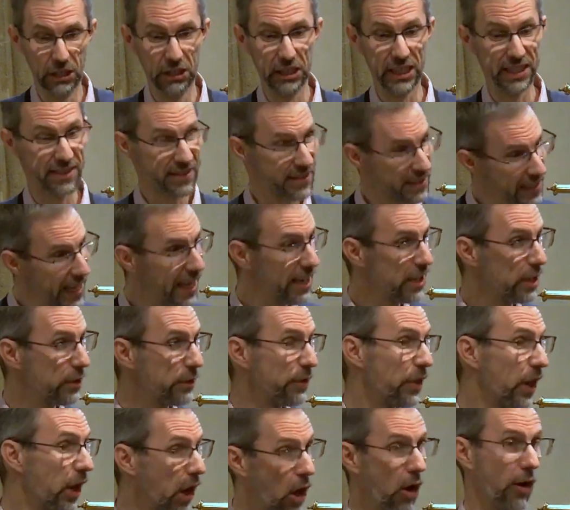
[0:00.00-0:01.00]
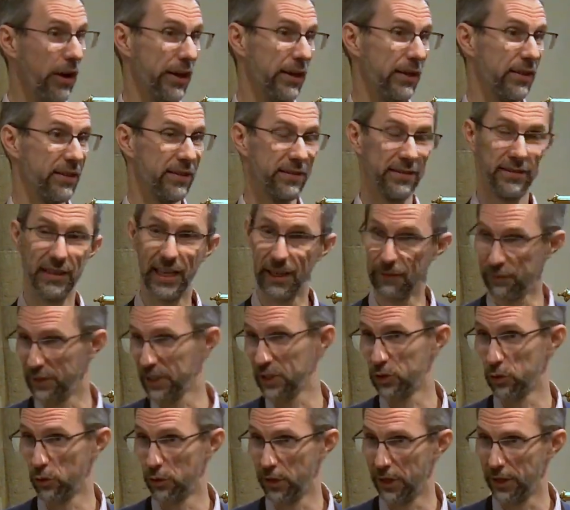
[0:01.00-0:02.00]
It's the end of the line at
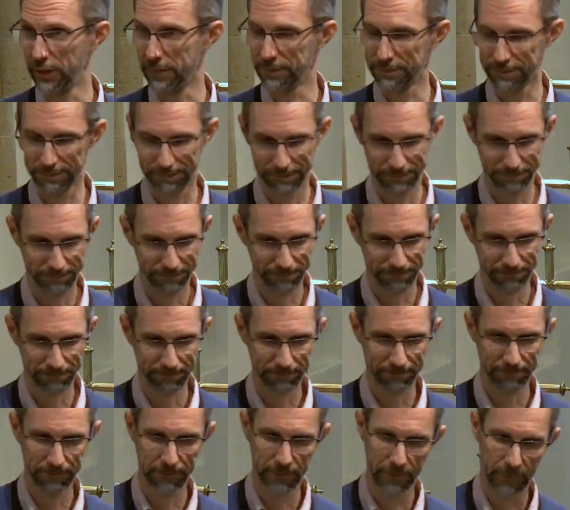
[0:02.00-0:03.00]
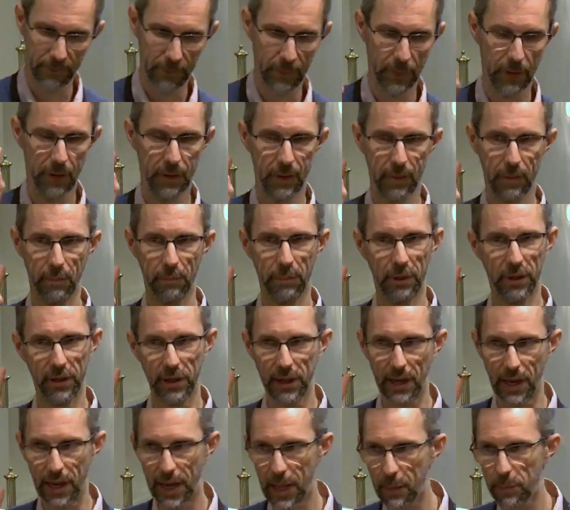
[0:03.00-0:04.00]
Victoria. But
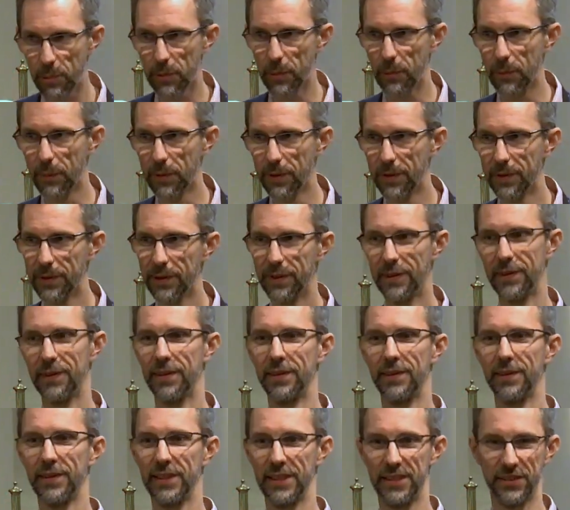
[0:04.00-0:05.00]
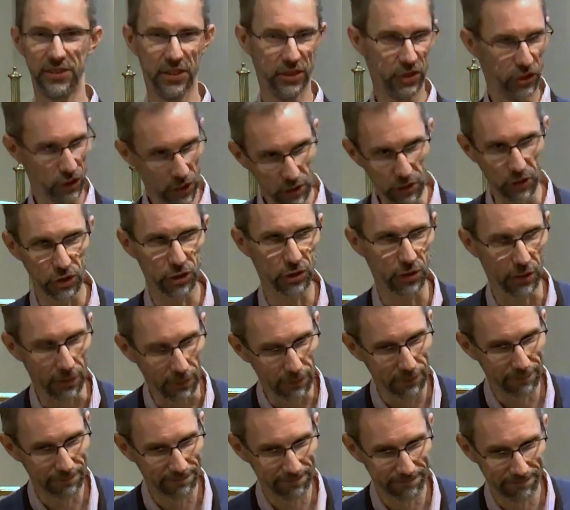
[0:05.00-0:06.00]
Clapham is a junction.
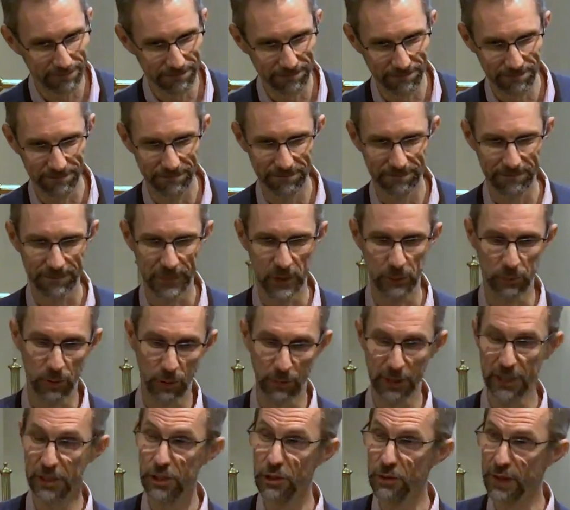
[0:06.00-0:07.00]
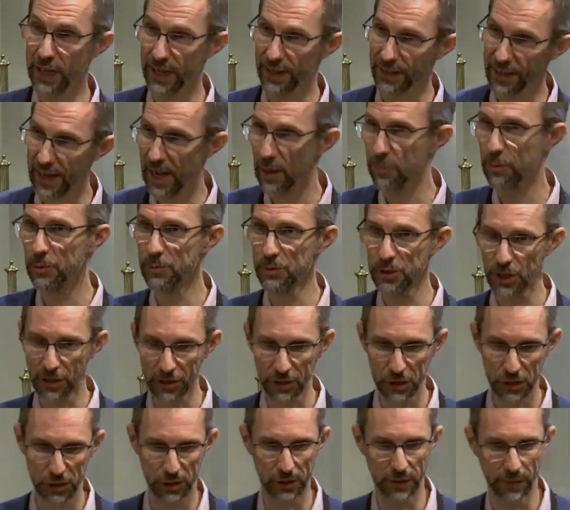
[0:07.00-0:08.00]
You probably knew that, Clapham
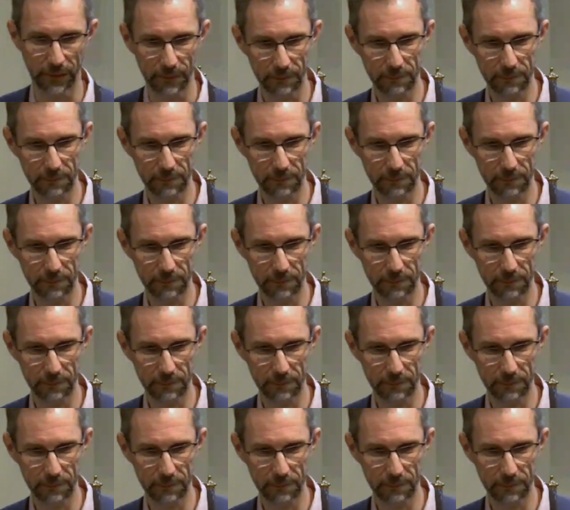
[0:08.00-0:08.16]
Junction.